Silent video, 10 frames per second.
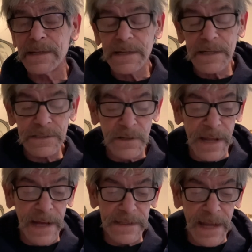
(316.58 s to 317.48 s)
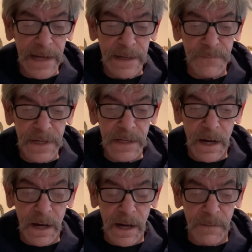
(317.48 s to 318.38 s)
So that can be
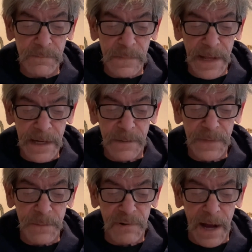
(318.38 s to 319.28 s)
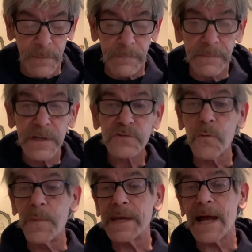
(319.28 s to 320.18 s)
a problem.
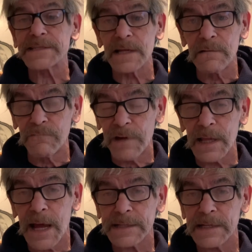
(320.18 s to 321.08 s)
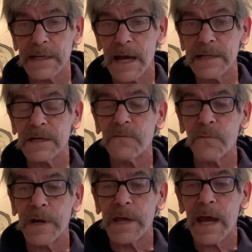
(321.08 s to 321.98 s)
Truman gets reelected in
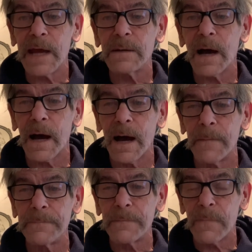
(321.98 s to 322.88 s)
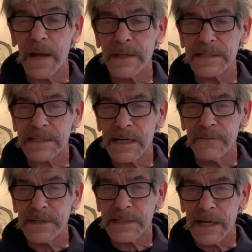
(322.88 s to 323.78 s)
1948 by the skin of
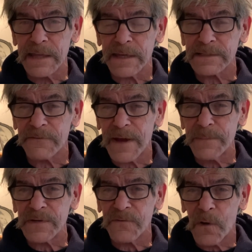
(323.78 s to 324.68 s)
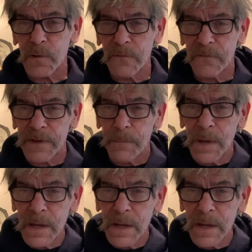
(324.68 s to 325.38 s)
his teeth. There's a famous photo of him